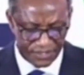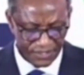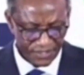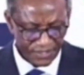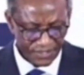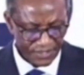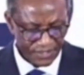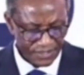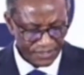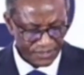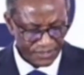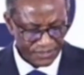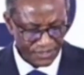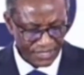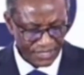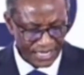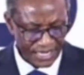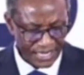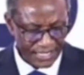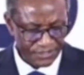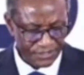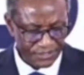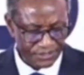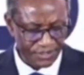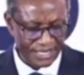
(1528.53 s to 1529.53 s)
So
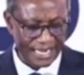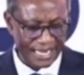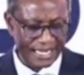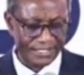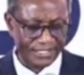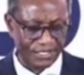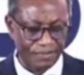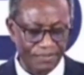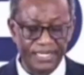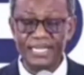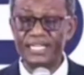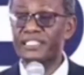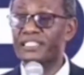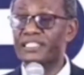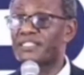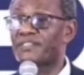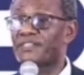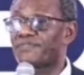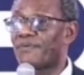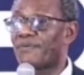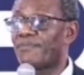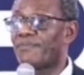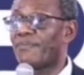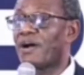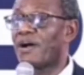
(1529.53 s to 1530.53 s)
let's look at some lessons
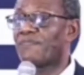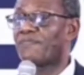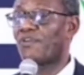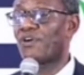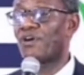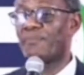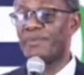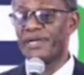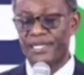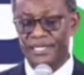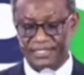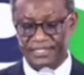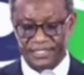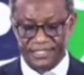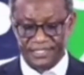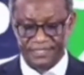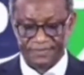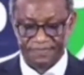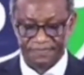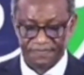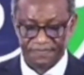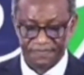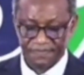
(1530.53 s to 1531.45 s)
from our forebears.